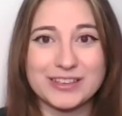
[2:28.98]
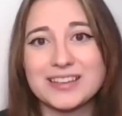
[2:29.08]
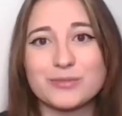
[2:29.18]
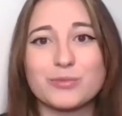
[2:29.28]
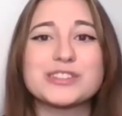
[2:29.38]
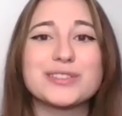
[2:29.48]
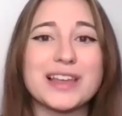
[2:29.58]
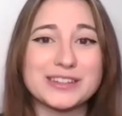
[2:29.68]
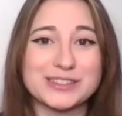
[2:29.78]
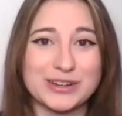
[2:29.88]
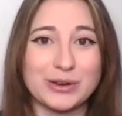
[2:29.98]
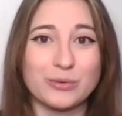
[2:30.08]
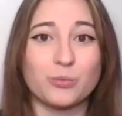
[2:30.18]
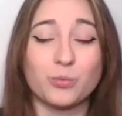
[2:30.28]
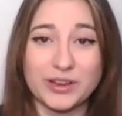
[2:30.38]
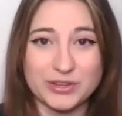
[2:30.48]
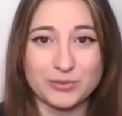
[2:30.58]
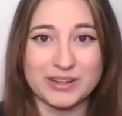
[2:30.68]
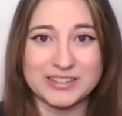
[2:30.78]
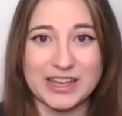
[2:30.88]
Once you let us know what you
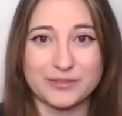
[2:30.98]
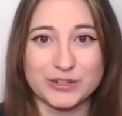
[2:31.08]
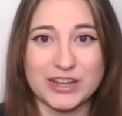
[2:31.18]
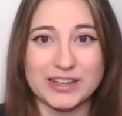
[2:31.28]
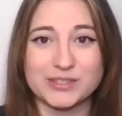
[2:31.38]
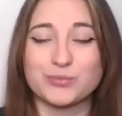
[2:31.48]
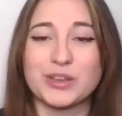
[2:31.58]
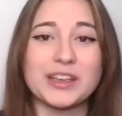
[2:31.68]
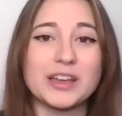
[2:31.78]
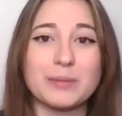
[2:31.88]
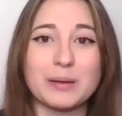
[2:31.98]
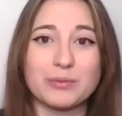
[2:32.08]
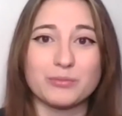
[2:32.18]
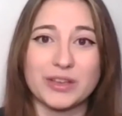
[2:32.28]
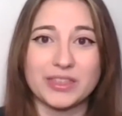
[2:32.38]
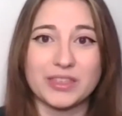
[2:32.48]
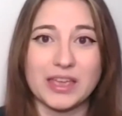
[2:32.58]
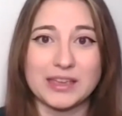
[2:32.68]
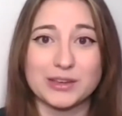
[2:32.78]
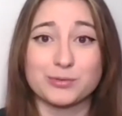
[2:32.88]
want to advertise, we can come up with
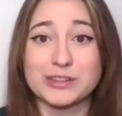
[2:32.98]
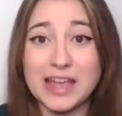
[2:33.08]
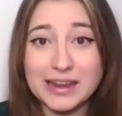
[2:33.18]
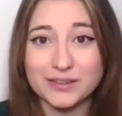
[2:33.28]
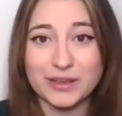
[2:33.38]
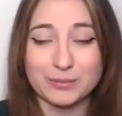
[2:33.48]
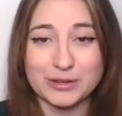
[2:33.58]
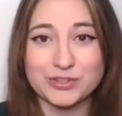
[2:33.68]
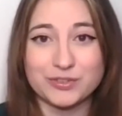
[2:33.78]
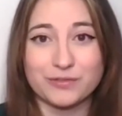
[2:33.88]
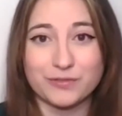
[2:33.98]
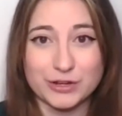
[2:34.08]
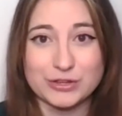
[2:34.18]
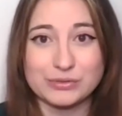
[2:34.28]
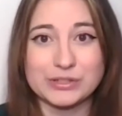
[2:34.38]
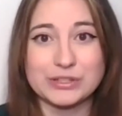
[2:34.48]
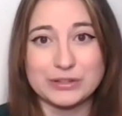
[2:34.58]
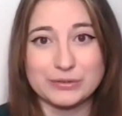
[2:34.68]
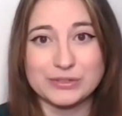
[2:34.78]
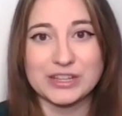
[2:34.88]
a creative image for you to
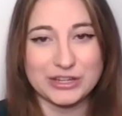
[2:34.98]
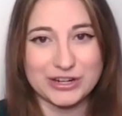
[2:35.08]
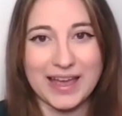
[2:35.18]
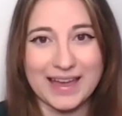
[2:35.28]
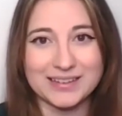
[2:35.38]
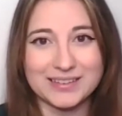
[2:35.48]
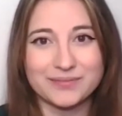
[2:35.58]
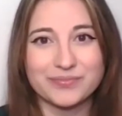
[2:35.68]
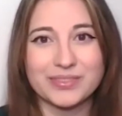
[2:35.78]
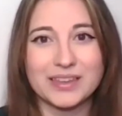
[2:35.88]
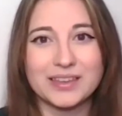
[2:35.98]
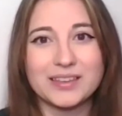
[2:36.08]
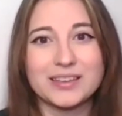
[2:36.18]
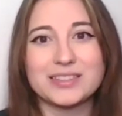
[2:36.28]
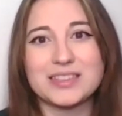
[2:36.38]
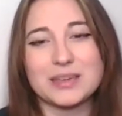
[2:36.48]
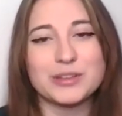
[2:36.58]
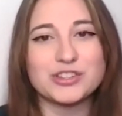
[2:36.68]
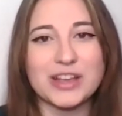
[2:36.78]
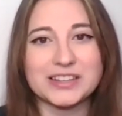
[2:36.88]
use in your ad. The
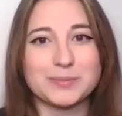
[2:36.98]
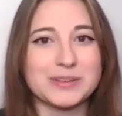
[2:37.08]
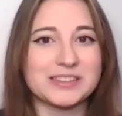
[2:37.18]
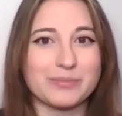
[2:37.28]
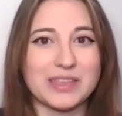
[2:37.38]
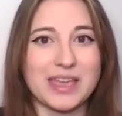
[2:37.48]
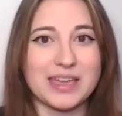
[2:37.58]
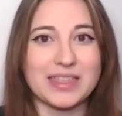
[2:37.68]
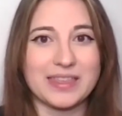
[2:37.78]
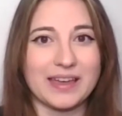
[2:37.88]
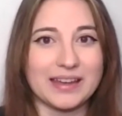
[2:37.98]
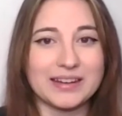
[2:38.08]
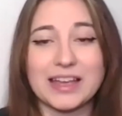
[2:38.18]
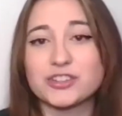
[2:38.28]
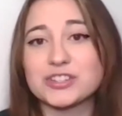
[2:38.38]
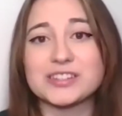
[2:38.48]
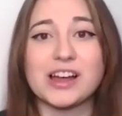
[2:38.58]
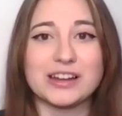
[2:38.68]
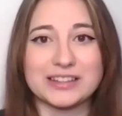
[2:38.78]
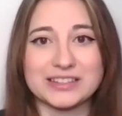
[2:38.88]
image has to be something that catches an
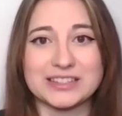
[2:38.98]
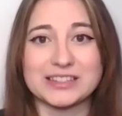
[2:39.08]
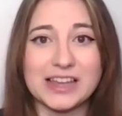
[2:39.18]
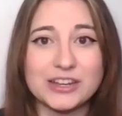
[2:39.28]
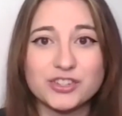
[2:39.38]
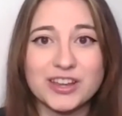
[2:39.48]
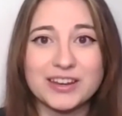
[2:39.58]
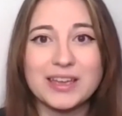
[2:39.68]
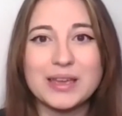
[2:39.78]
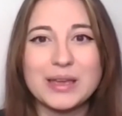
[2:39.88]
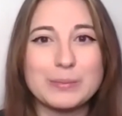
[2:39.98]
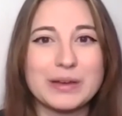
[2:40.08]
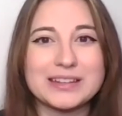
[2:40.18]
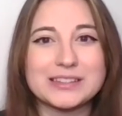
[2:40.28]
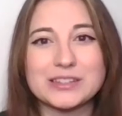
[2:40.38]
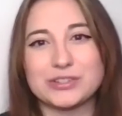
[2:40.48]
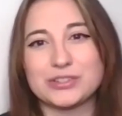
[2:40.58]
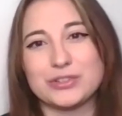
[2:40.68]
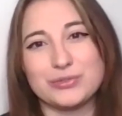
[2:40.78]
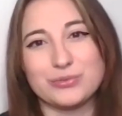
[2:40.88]
audience's attention, but isn't
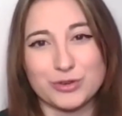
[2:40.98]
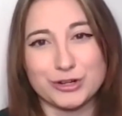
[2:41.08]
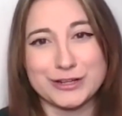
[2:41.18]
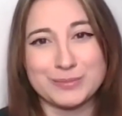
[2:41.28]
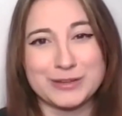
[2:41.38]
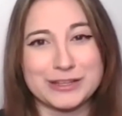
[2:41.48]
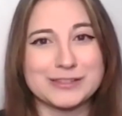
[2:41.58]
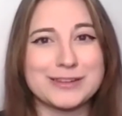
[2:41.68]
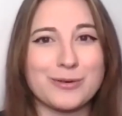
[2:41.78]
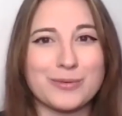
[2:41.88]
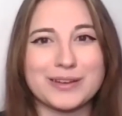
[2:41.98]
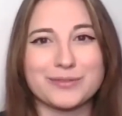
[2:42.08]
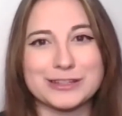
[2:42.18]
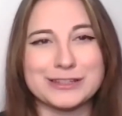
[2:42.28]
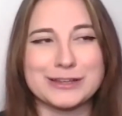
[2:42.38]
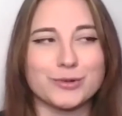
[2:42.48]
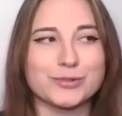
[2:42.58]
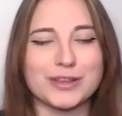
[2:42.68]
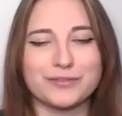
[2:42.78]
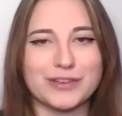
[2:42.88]
too wordy, because no one really goes
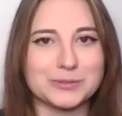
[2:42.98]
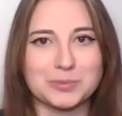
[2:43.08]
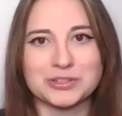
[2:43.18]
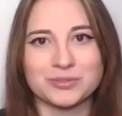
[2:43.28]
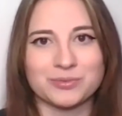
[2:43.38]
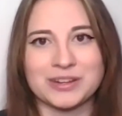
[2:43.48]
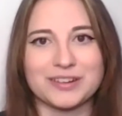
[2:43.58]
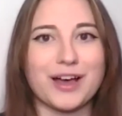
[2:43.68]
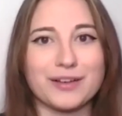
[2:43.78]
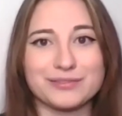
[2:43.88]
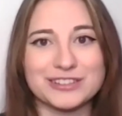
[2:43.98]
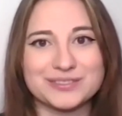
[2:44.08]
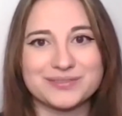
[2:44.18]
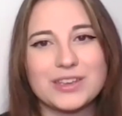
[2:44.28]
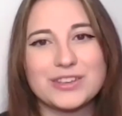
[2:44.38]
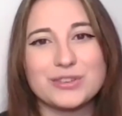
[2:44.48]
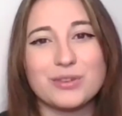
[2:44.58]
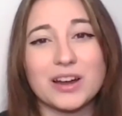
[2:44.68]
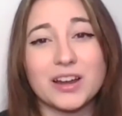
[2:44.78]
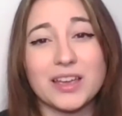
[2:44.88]
on Facebook to read a novel. You
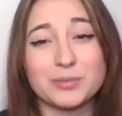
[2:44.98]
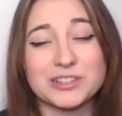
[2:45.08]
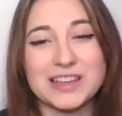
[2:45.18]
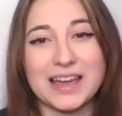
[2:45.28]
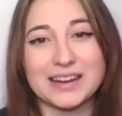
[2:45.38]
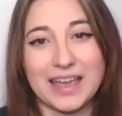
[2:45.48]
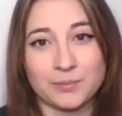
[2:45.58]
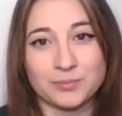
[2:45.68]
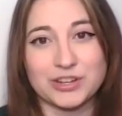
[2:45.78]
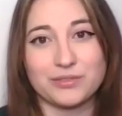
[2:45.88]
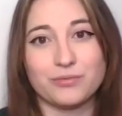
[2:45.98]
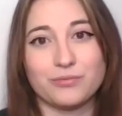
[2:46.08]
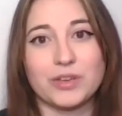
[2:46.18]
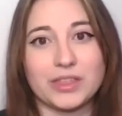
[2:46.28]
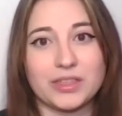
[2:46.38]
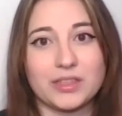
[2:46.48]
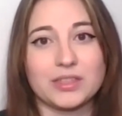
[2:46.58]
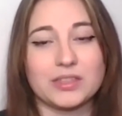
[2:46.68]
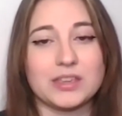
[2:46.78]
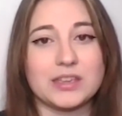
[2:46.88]
are able to add a caption with
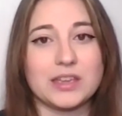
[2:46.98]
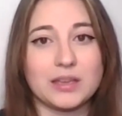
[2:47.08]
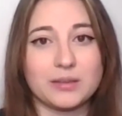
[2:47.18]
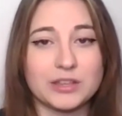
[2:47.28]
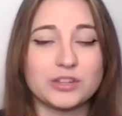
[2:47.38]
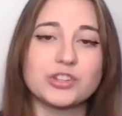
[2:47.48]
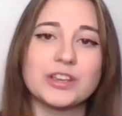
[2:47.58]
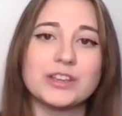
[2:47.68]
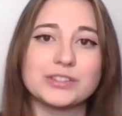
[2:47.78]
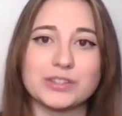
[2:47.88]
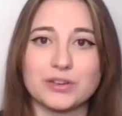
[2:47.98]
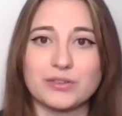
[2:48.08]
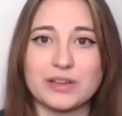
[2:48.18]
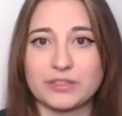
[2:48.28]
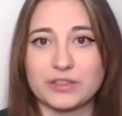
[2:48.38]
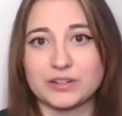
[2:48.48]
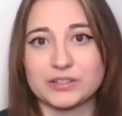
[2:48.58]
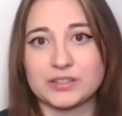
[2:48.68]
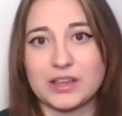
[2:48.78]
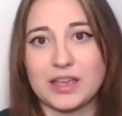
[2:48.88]
the image, so if
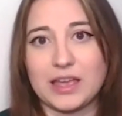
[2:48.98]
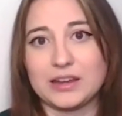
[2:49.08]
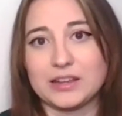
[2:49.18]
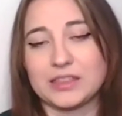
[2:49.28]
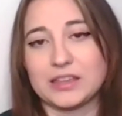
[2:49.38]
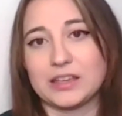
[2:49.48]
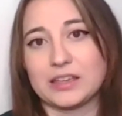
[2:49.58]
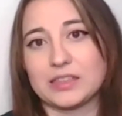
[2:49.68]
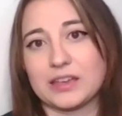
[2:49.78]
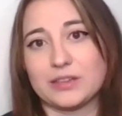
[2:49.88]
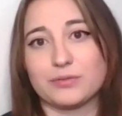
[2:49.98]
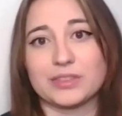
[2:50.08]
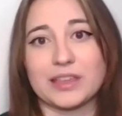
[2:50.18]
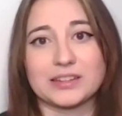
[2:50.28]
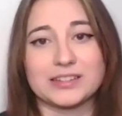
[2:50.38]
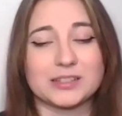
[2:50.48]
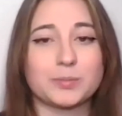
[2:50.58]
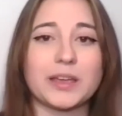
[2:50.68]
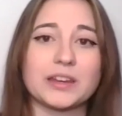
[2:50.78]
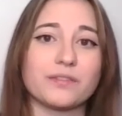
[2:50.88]
there's anything that you would like to
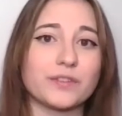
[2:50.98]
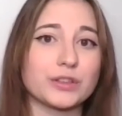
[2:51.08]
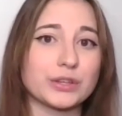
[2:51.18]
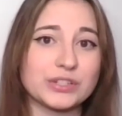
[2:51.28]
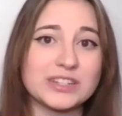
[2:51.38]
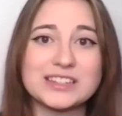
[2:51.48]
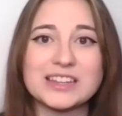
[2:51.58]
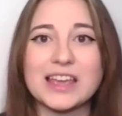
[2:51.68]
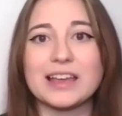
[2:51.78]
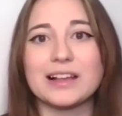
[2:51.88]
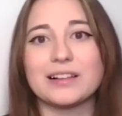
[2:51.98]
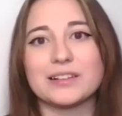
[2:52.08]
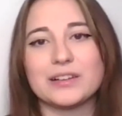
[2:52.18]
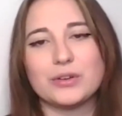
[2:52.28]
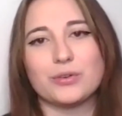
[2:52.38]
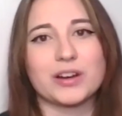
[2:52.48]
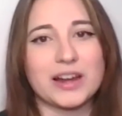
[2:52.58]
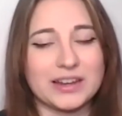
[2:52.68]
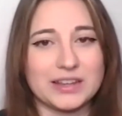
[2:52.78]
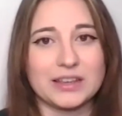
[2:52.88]
explain in further detail or
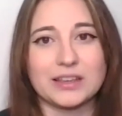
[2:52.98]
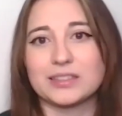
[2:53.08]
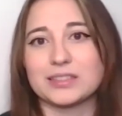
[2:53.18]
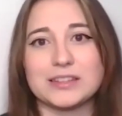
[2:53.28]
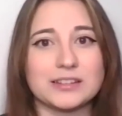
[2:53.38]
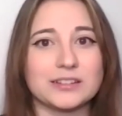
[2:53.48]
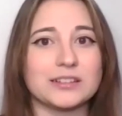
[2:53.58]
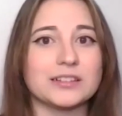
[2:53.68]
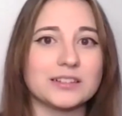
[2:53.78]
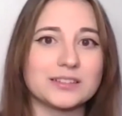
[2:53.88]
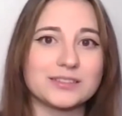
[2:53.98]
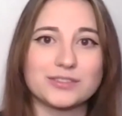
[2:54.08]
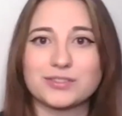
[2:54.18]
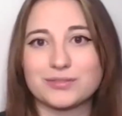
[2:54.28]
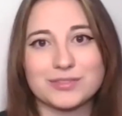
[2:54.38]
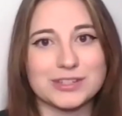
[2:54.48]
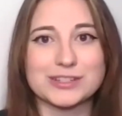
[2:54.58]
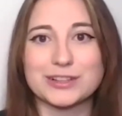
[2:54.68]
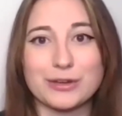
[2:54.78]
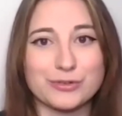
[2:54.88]
any legal
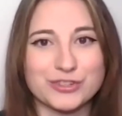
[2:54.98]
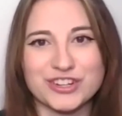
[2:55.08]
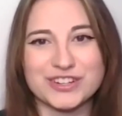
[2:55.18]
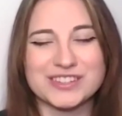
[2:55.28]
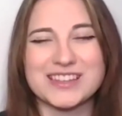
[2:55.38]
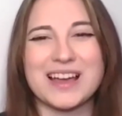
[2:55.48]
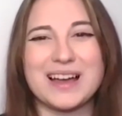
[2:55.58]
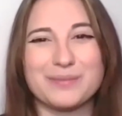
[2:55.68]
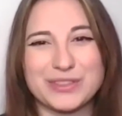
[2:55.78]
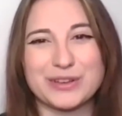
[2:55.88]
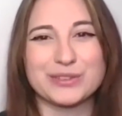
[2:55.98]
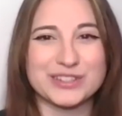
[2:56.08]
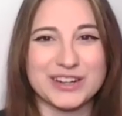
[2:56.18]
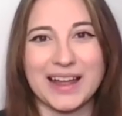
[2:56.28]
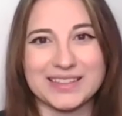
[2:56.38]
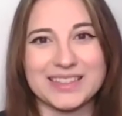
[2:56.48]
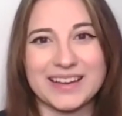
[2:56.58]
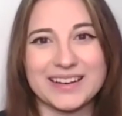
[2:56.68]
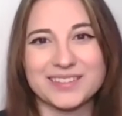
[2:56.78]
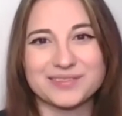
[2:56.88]
disclosures, those are added
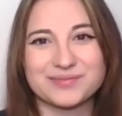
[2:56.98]
there.